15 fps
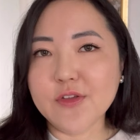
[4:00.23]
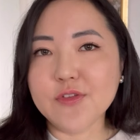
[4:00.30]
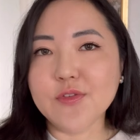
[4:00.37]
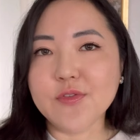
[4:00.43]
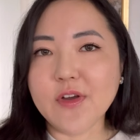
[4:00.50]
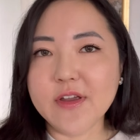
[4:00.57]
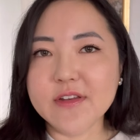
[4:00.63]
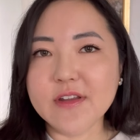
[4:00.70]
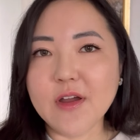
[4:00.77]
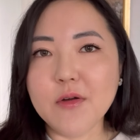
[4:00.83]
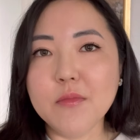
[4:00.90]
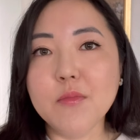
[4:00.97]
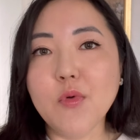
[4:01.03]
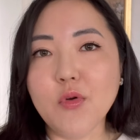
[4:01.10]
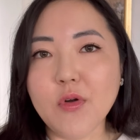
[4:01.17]
to find
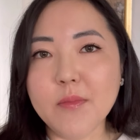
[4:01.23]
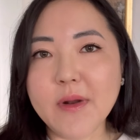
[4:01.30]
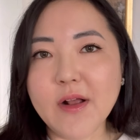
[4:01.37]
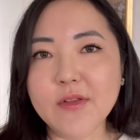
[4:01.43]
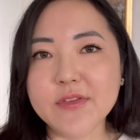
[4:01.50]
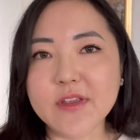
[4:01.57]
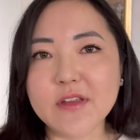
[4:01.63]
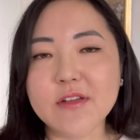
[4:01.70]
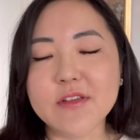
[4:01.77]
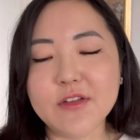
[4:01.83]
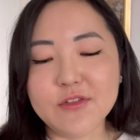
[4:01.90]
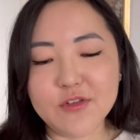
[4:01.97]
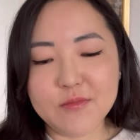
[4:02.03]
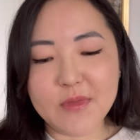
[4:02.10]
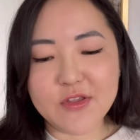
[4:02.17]
out more about it, because I
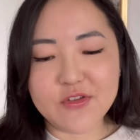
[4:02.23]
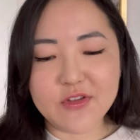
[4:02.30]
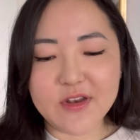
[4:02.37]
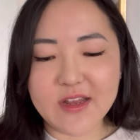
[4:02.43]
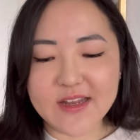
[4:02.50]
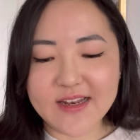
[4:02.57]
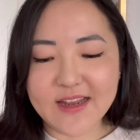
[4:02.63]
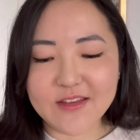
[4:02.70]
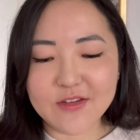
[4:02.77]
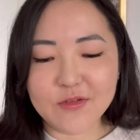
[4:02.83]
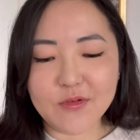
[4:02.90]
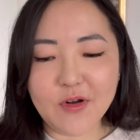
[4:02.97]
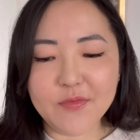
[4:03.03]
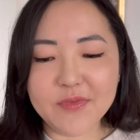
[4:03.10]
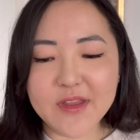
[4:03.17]
do mention it
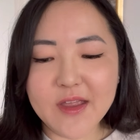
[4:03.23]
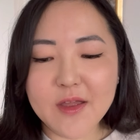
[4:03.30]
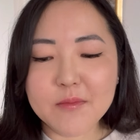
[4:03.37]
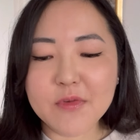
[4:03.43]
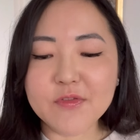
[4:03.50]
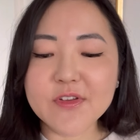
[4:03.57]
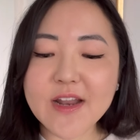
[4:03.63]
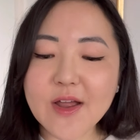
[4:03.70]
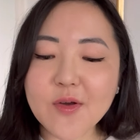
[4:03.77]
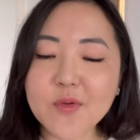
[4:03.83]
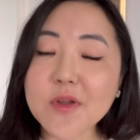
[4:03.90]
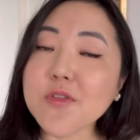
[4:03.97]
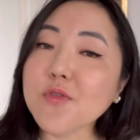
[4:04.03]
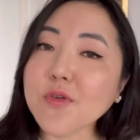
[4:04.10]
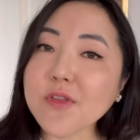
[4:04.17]
later on. But for now,
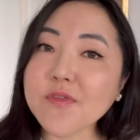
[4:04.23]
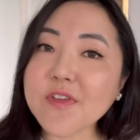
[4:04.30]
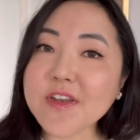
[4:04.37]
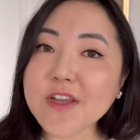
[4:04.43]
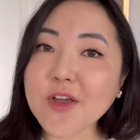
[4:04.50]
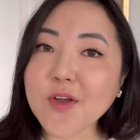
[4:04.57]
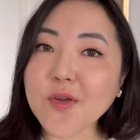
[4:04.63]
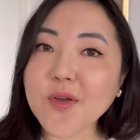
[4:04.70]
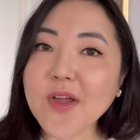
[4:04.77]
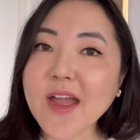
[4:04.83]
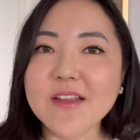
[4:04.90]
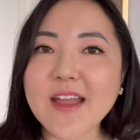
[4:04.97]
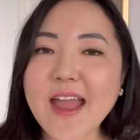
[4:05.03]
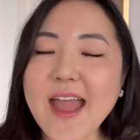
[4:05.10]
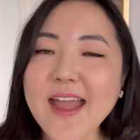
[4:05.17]
enjoy the video,
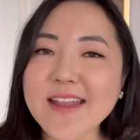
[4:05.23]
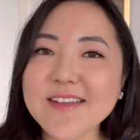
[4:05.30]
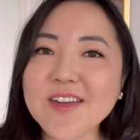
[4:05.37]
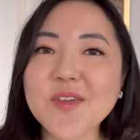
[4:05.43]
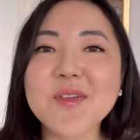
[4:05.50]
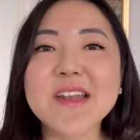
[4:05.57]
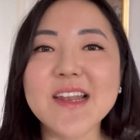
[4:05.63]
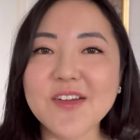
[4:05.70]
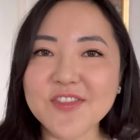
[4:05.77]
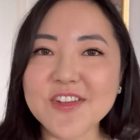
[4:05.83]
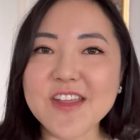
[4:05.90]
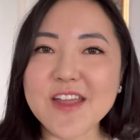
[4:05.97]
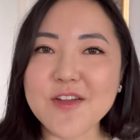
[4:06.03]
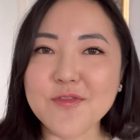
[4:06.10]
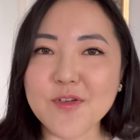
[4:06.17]
and I would love to
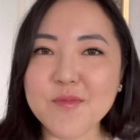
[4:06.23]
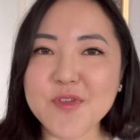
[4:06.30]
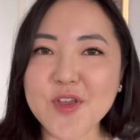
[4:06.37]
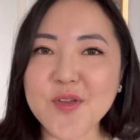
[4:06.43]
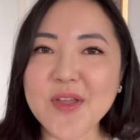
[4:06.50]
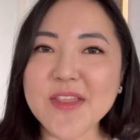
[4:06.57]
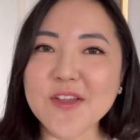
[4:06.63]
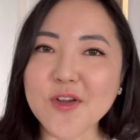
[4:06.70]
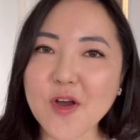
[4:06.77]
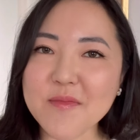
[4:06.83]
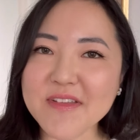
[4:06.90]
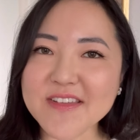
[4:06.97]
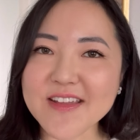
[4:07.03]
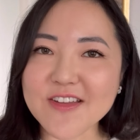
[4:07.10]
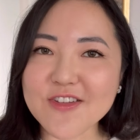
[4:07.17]
hear from you in the
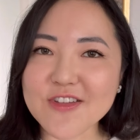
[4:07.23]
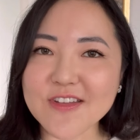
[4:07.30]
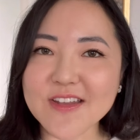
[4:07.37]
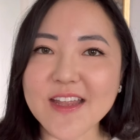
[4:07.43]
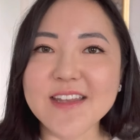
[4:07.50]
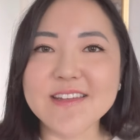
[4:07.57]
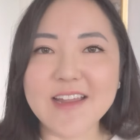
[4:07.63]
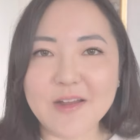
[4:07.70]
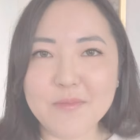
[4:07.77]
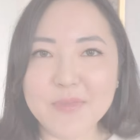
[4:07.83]
comment section down